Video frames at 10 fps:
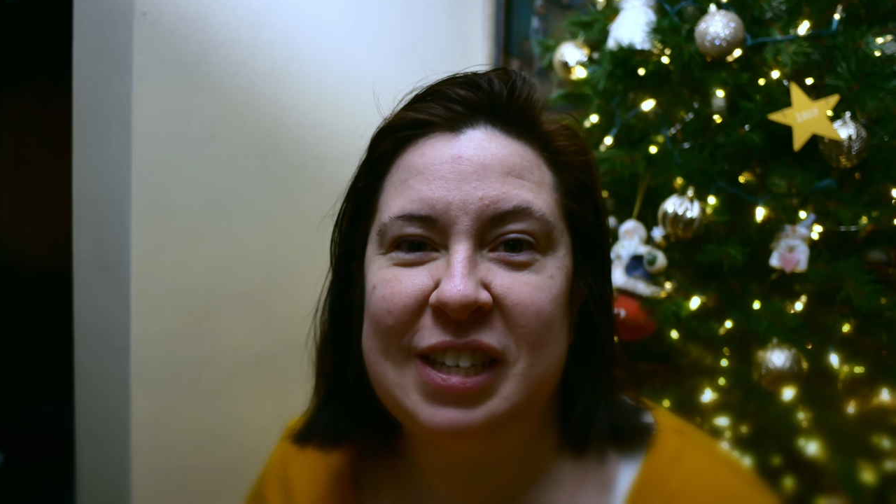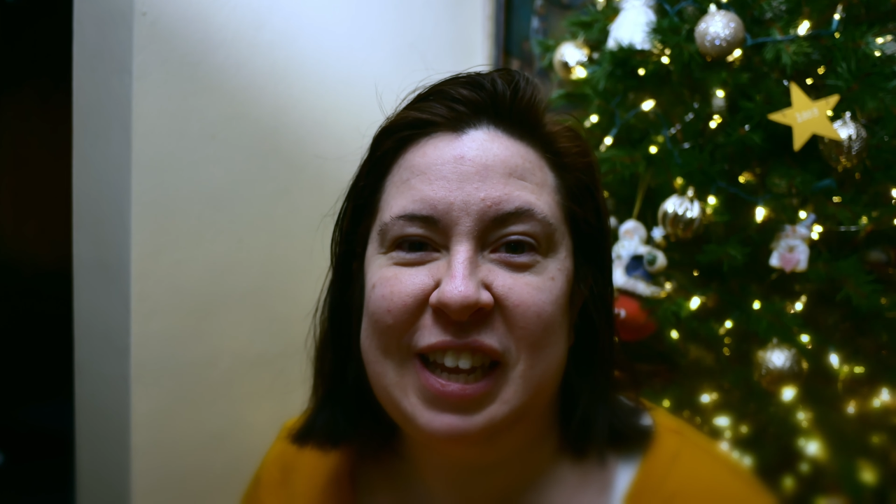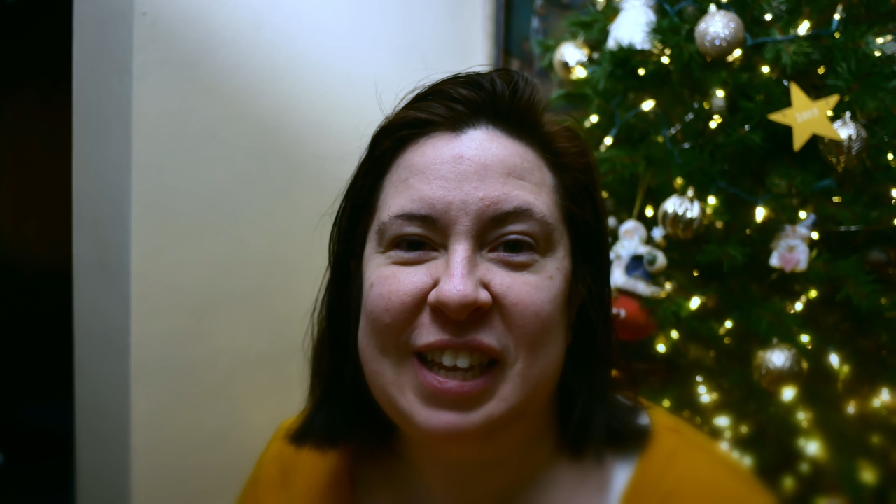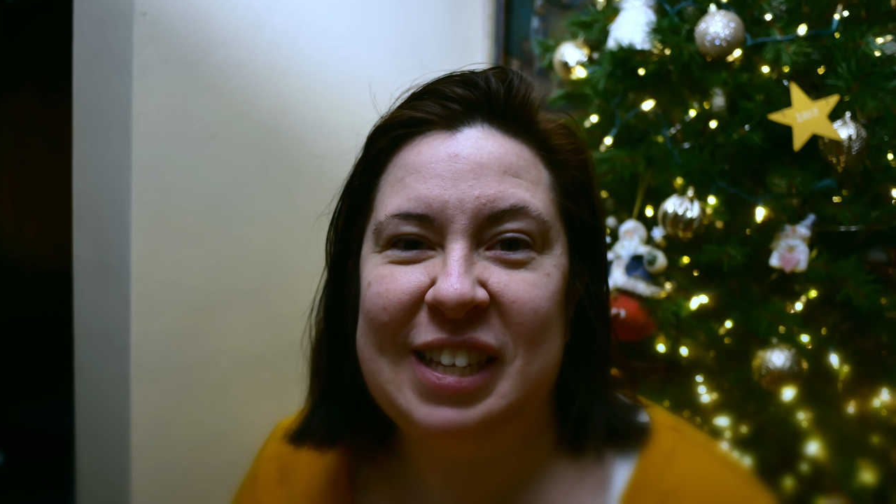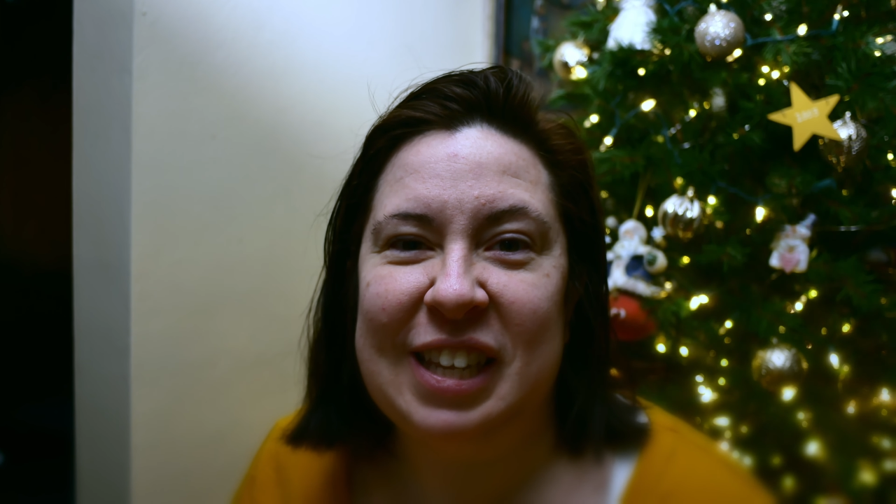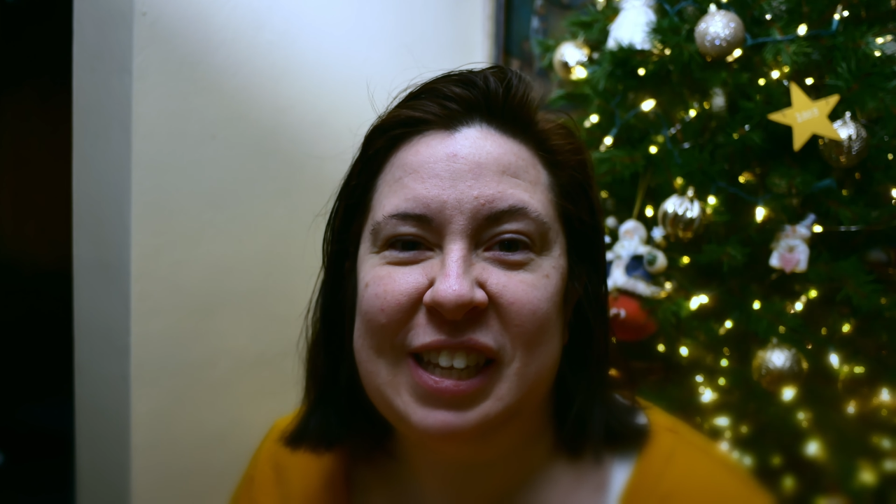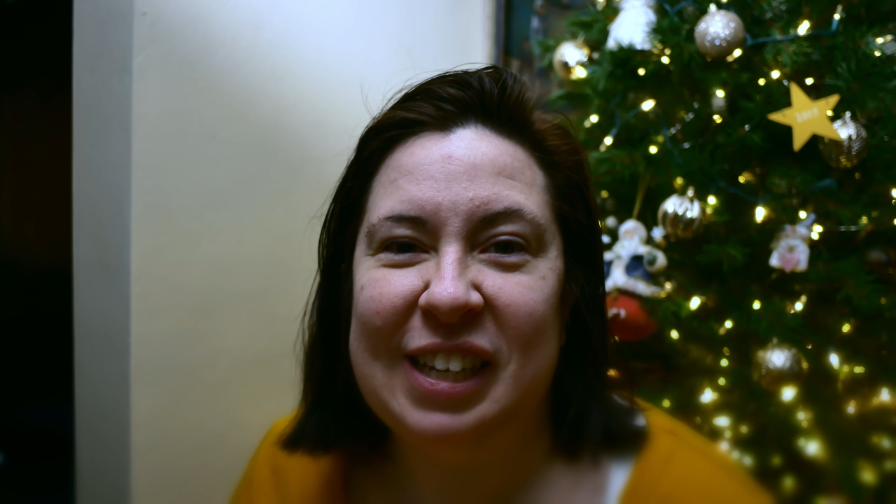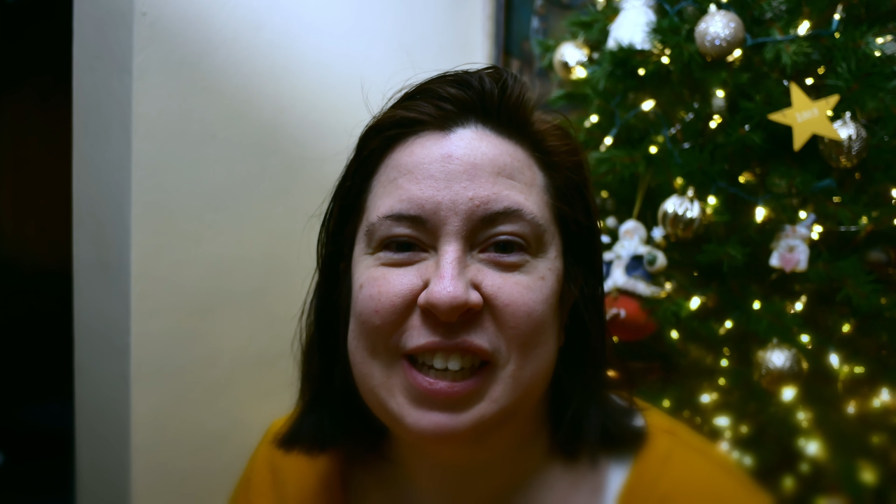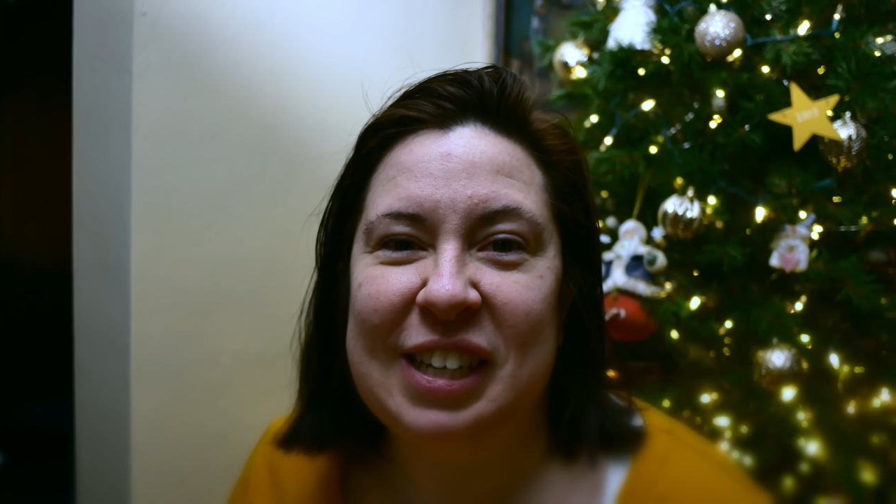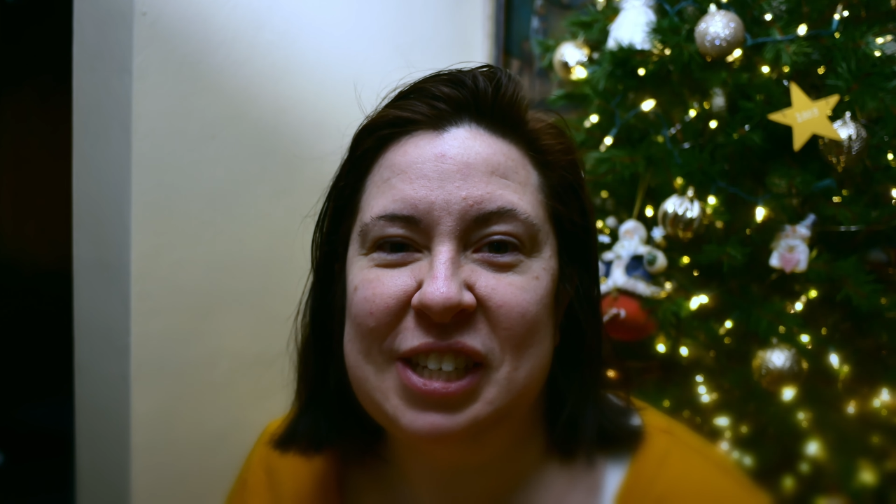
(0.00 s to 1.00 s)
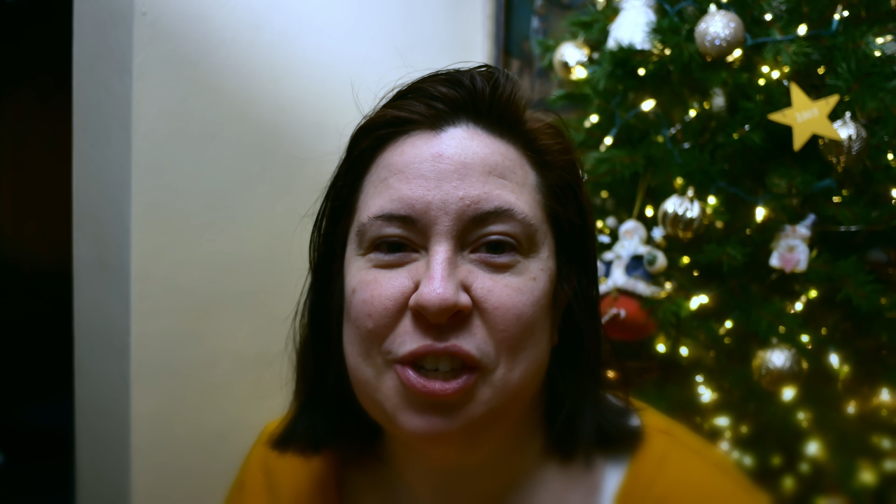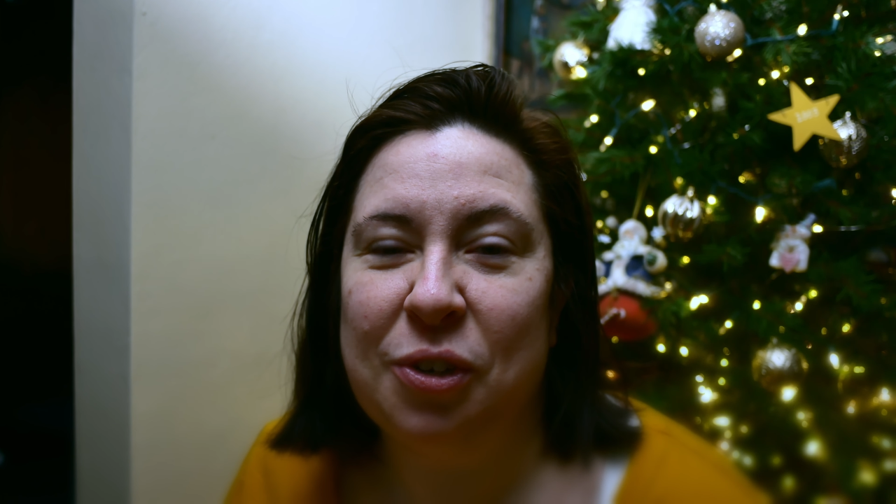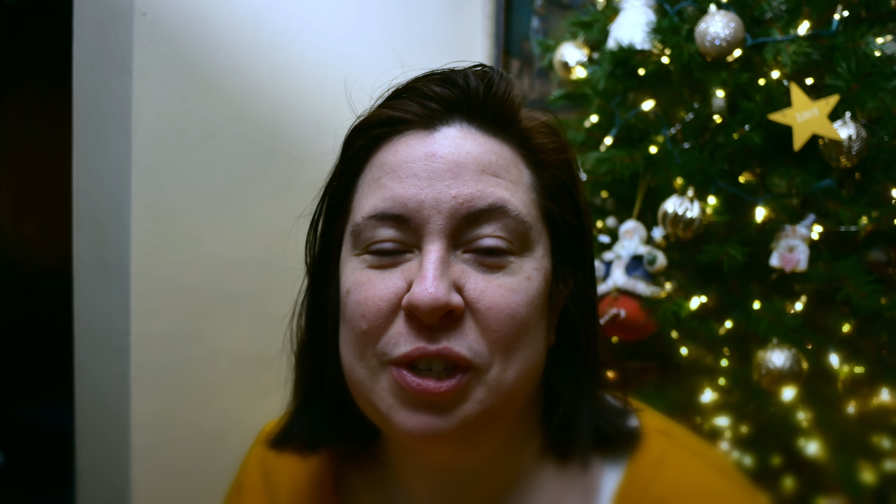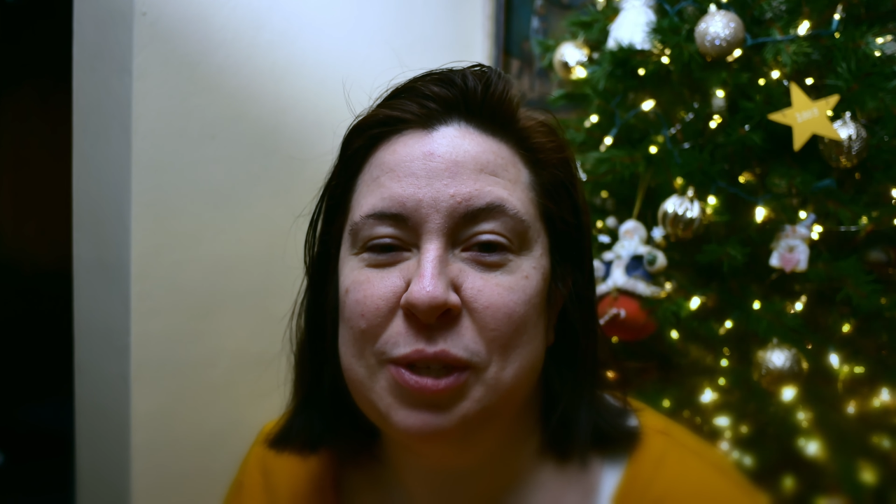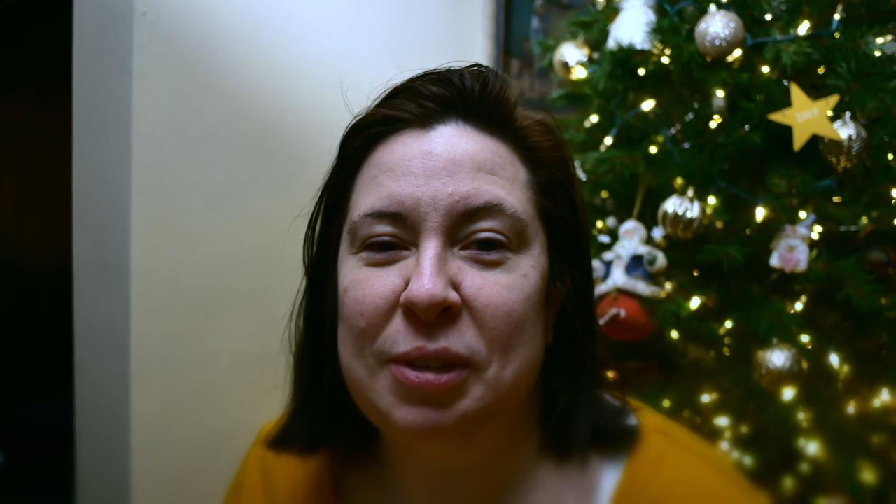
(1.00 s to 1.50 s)
days leading into
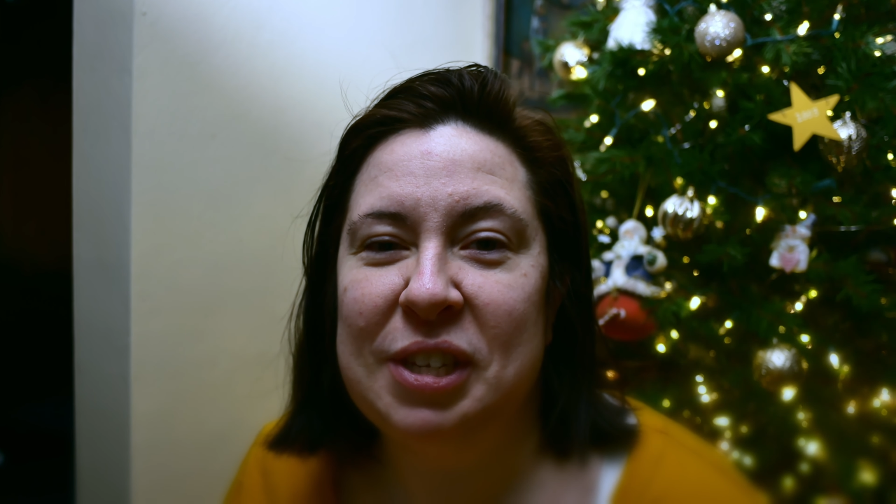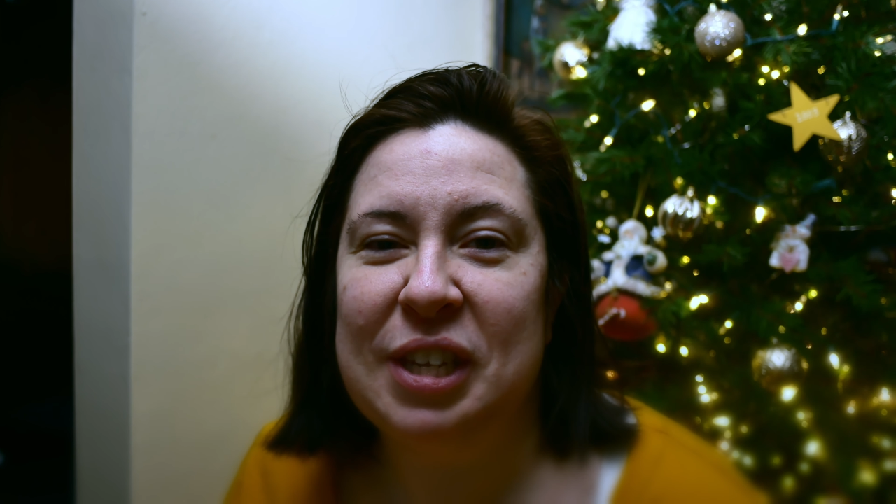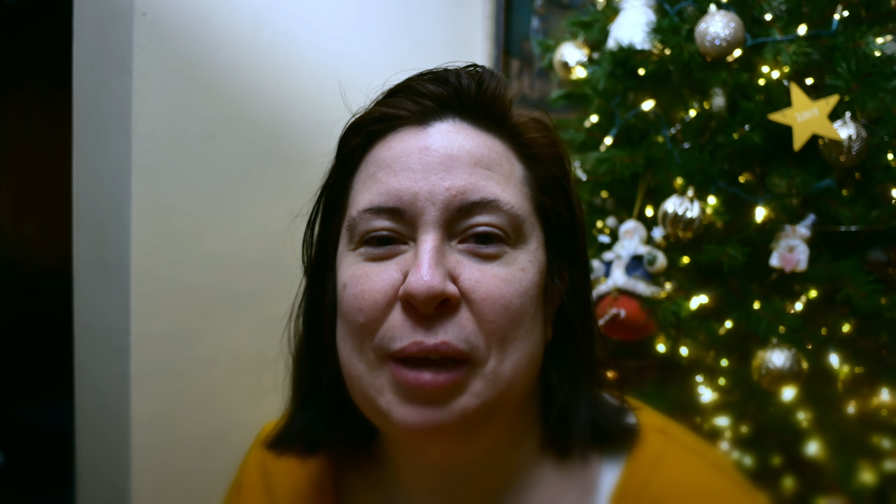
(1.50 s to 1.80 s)
Christmas,